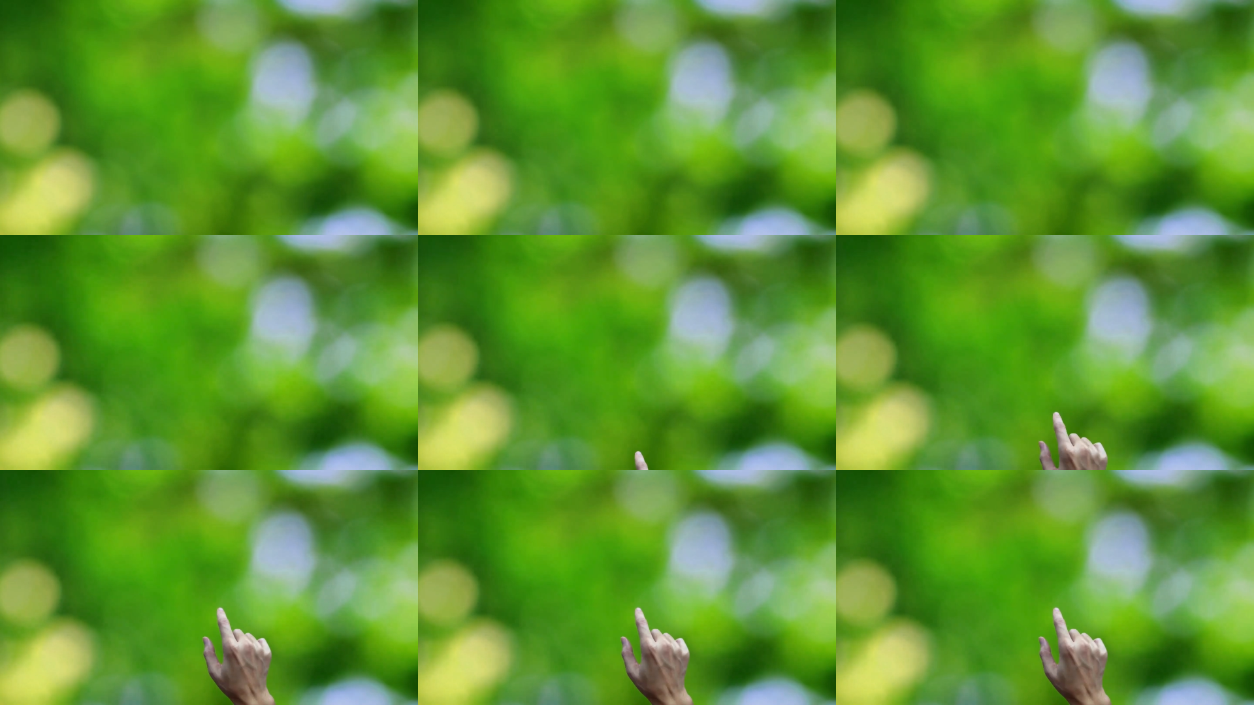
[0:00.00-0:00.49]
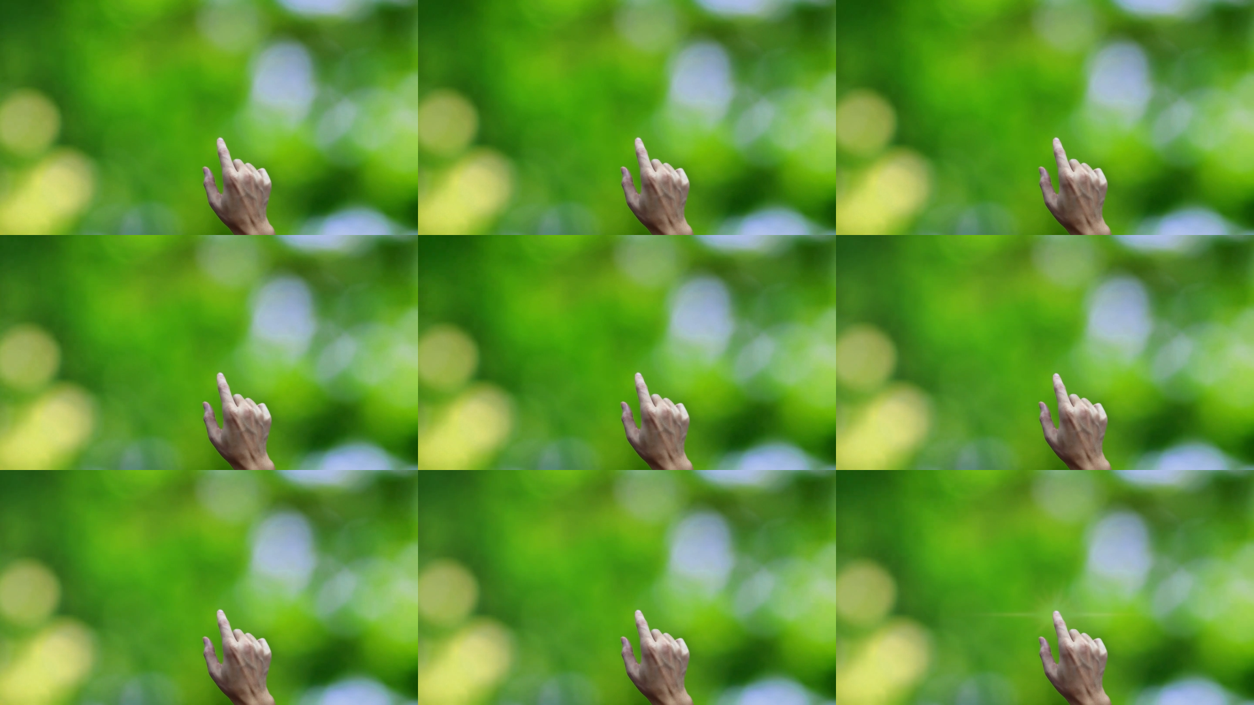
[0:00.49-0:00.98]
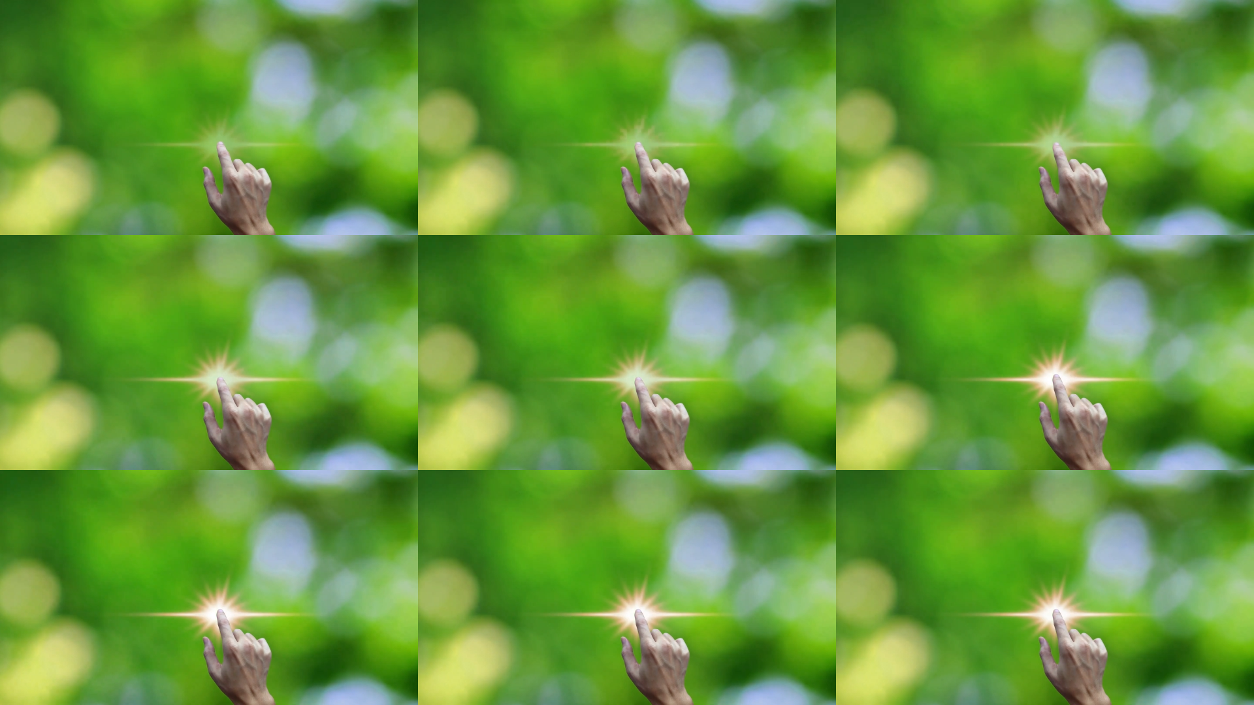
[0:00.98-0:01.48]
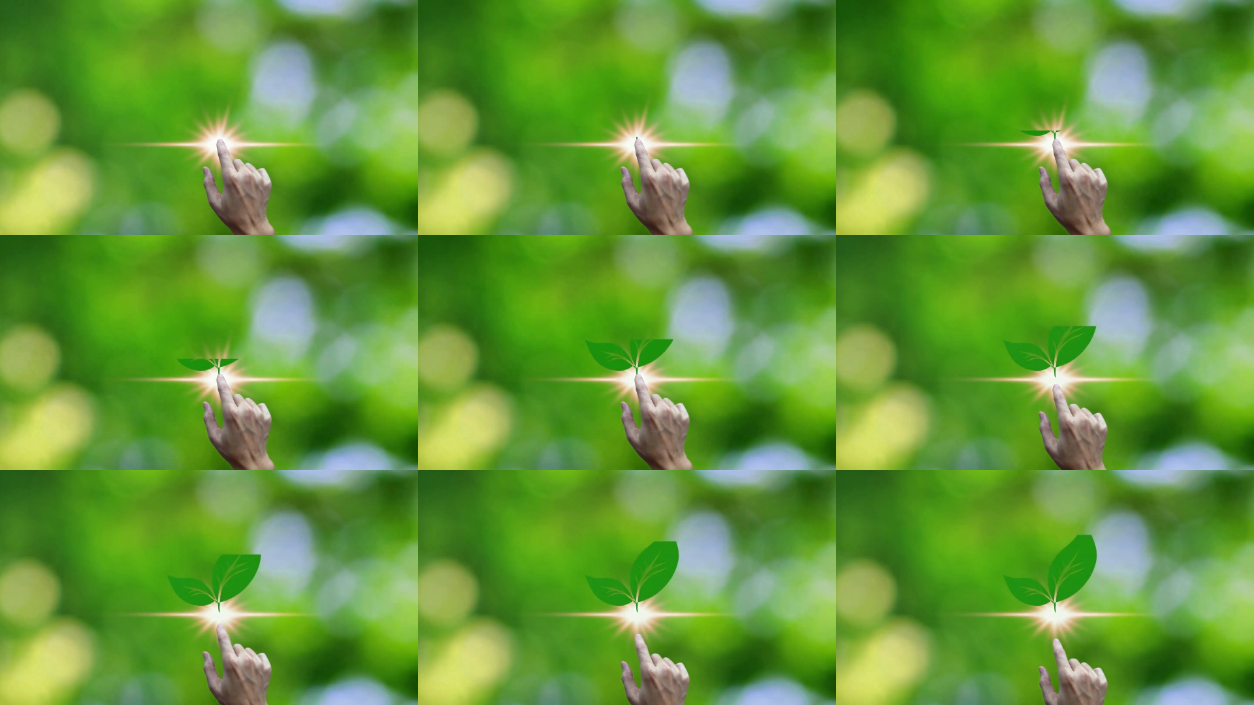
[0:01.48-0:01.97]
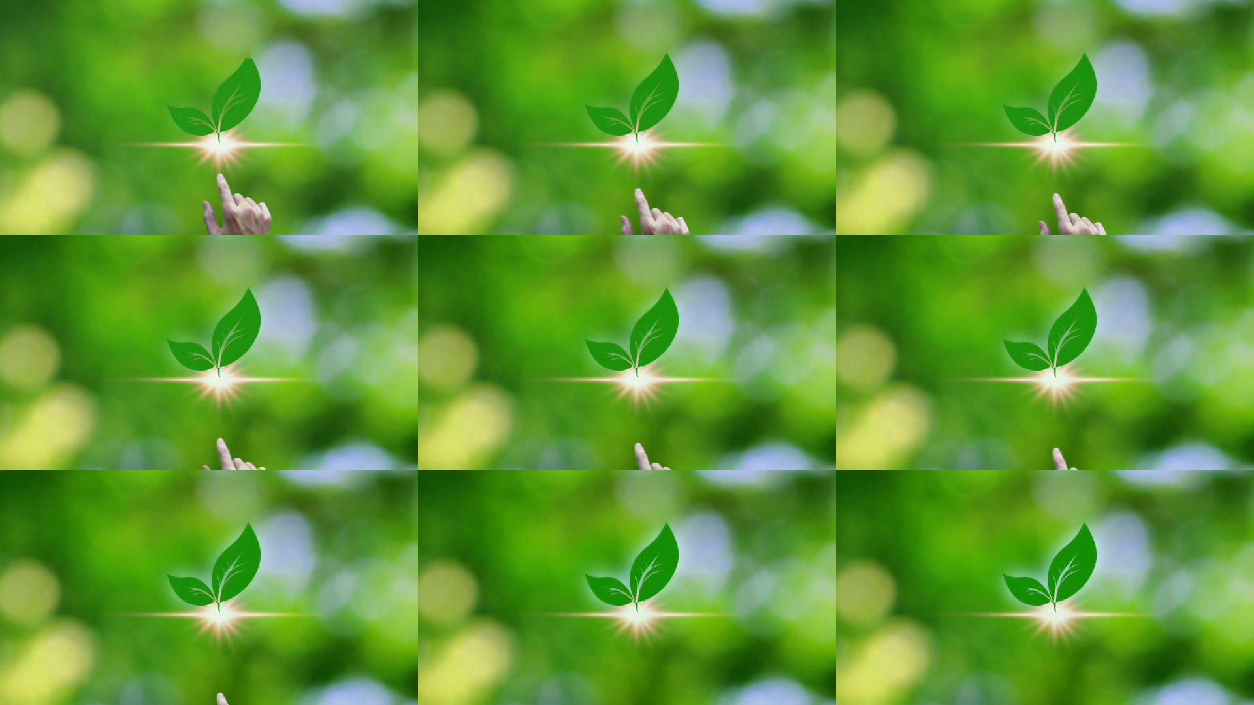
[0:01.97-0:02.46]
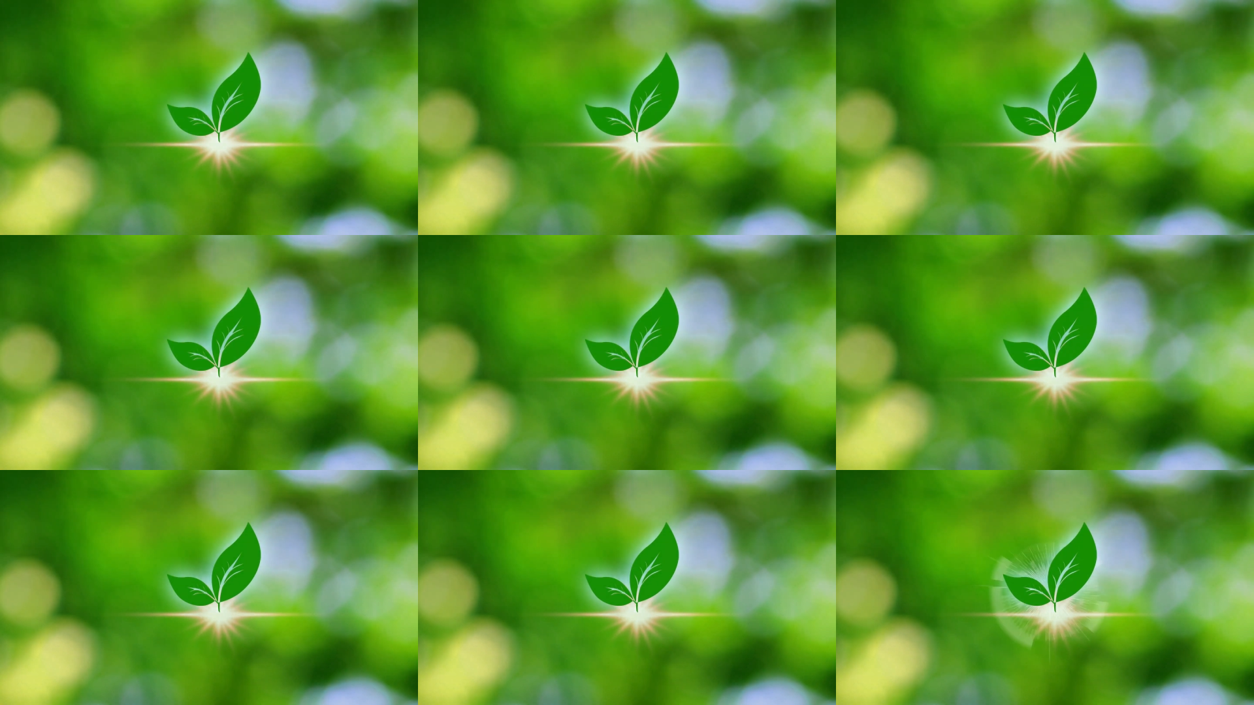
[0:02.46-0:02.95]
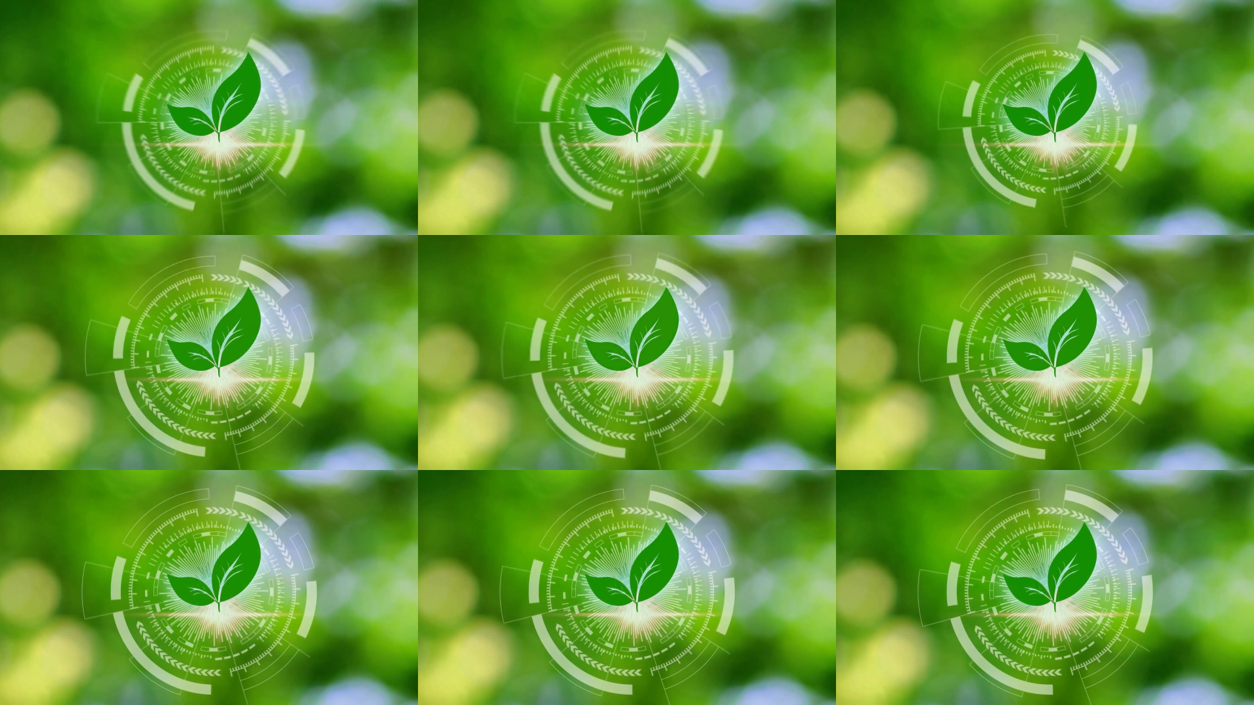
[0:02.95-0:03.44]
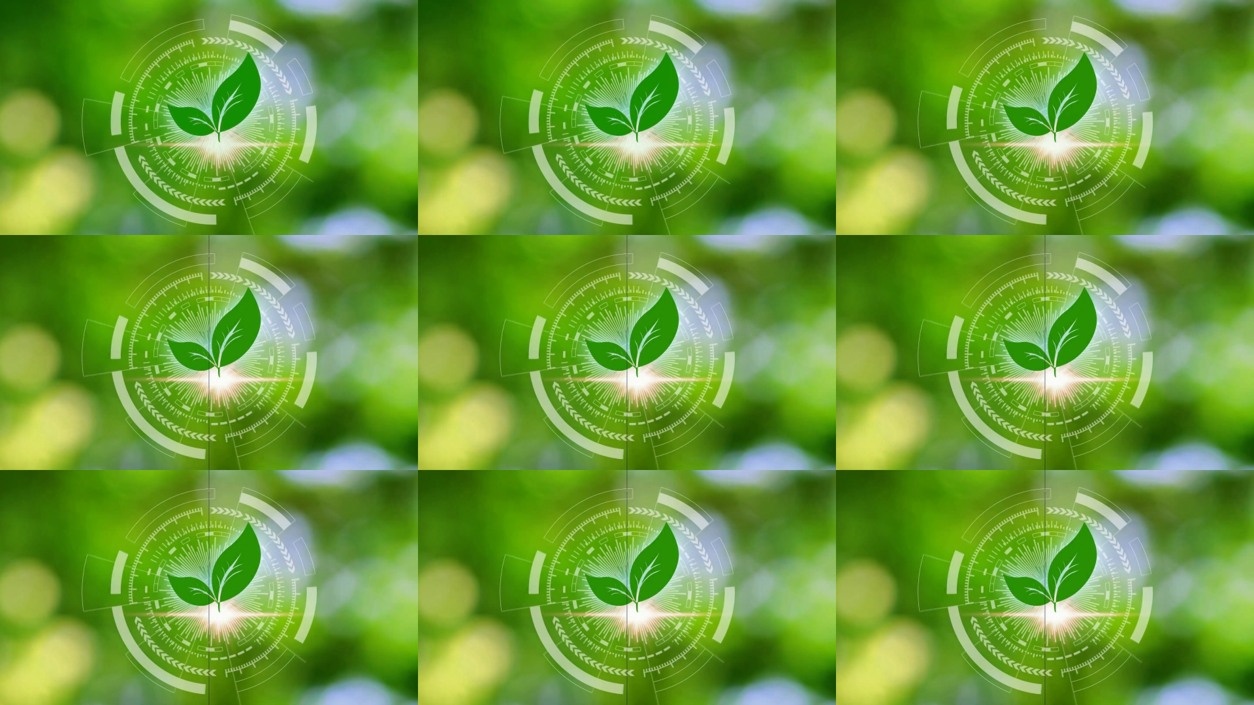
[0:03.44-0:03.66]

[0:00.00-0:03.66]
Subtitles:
(no speaker visible)